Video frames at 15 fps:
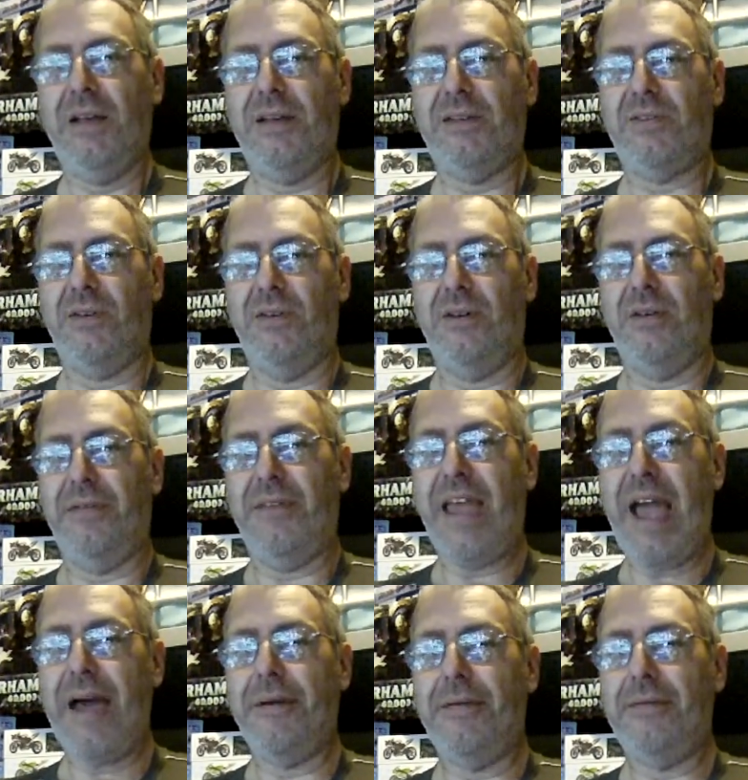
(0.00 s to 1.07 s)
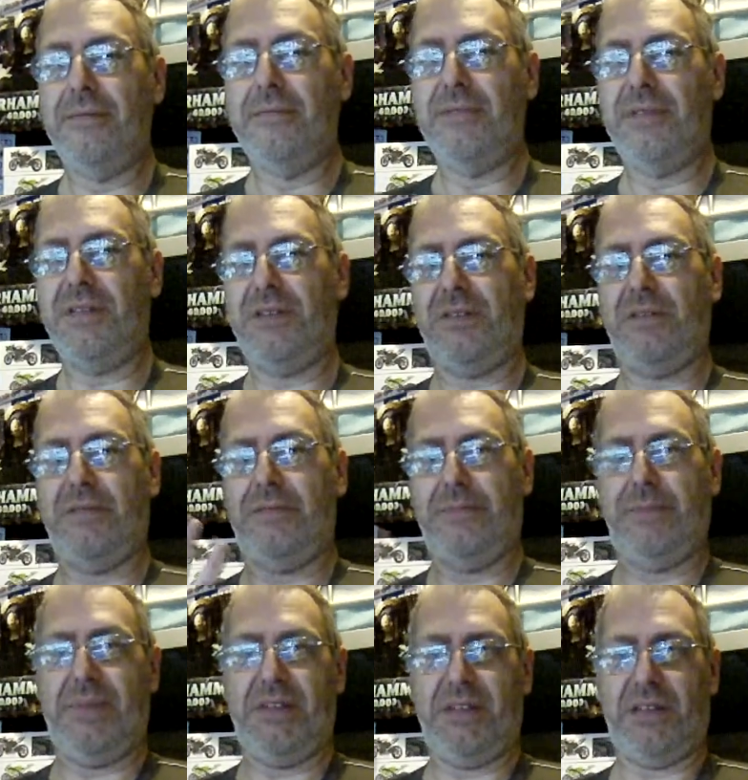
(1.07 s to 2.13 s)
So yeah, just
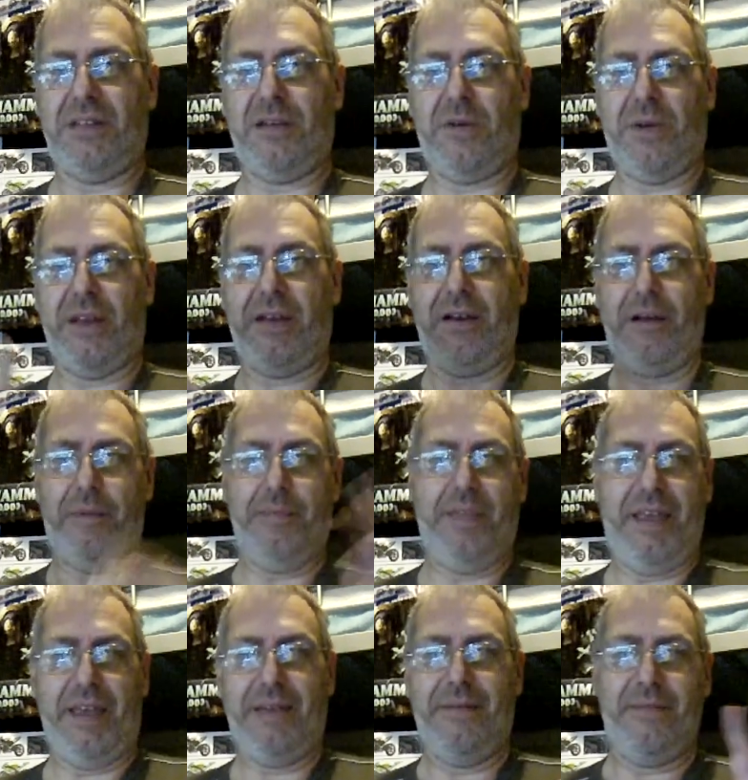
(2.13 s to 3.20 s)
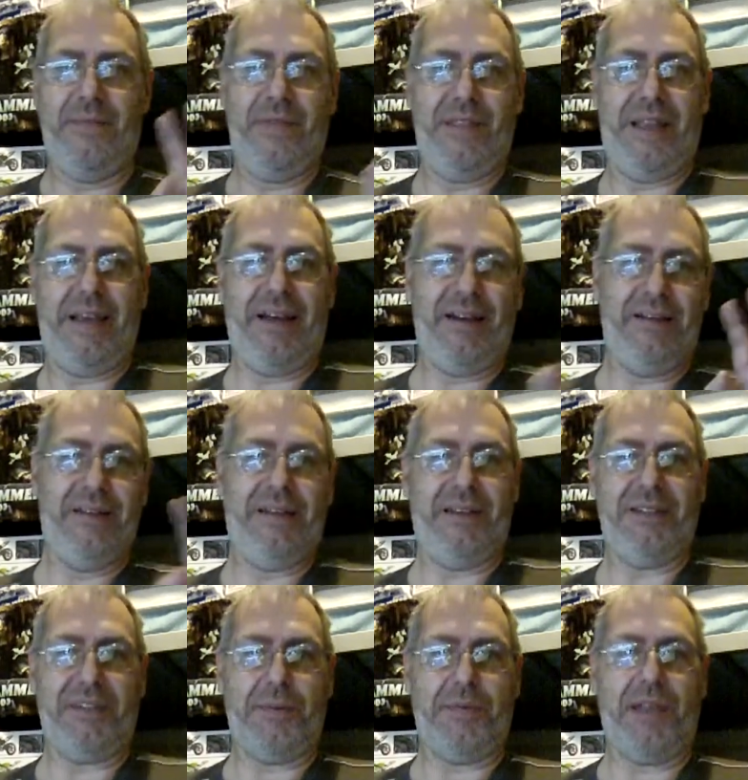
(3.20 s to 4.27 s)
basically a quick update. Hiya,
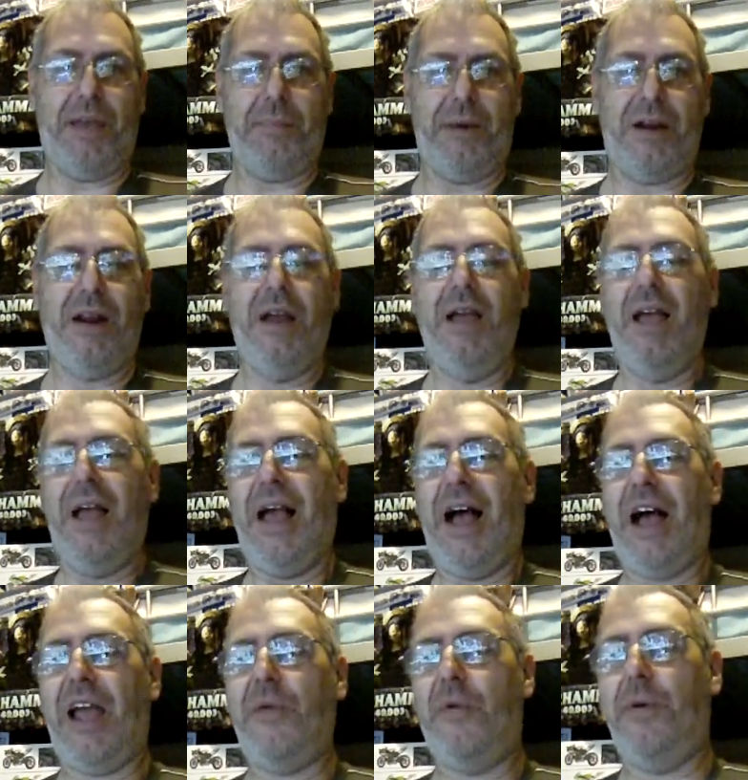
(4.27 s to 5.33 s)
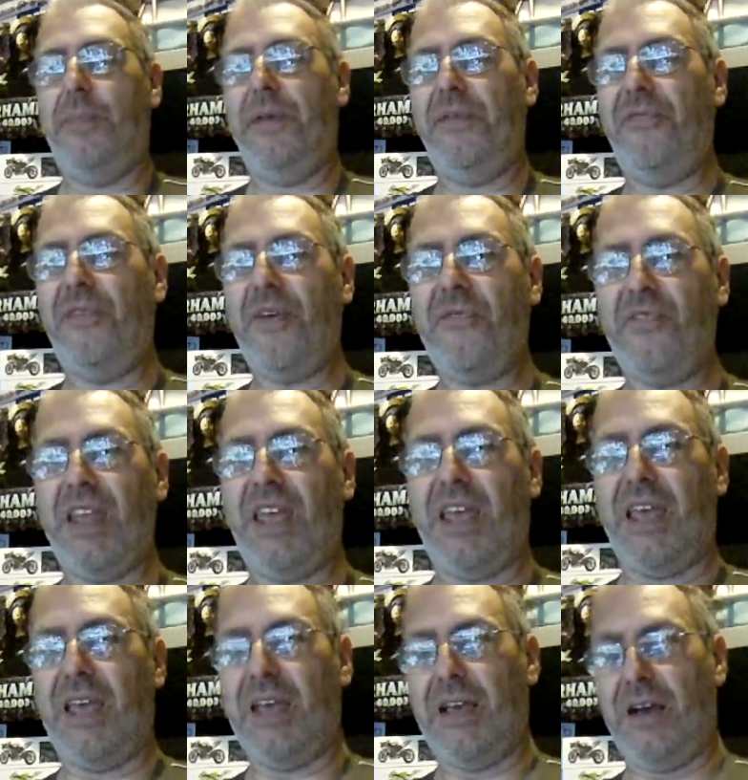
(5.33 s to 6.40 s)
it's September. I will be
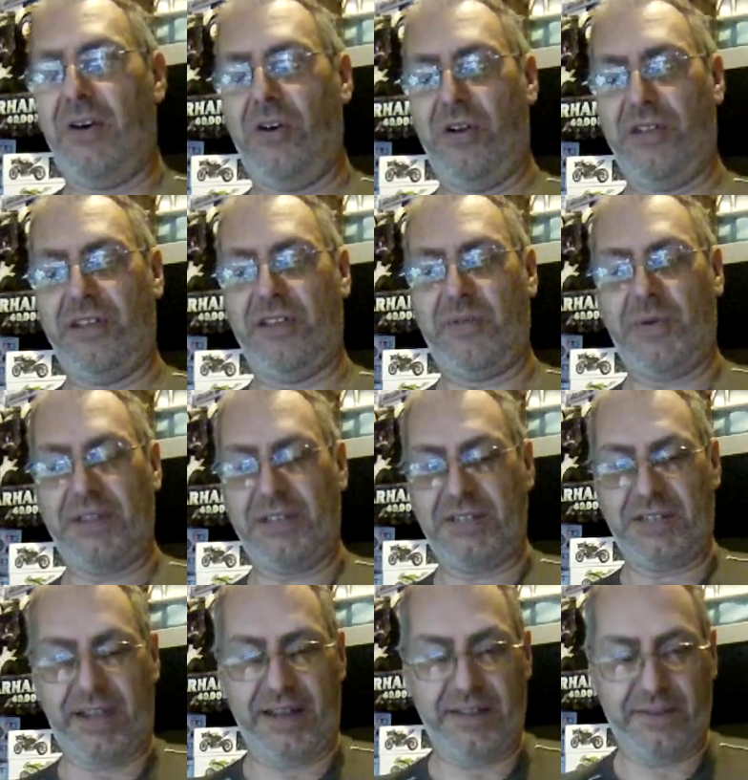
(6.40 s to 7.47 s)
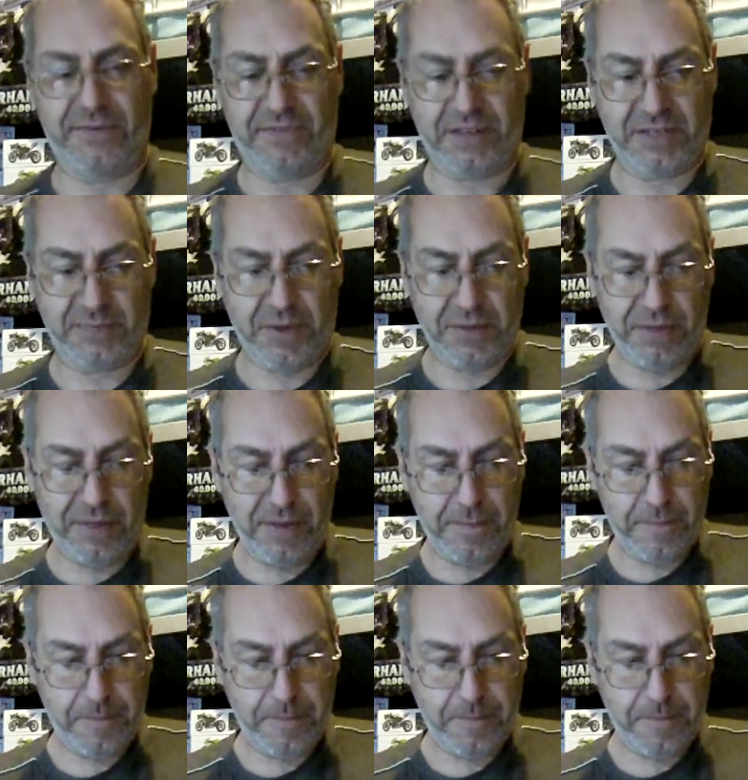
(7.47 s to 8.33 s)
50 on the 22nd of this month.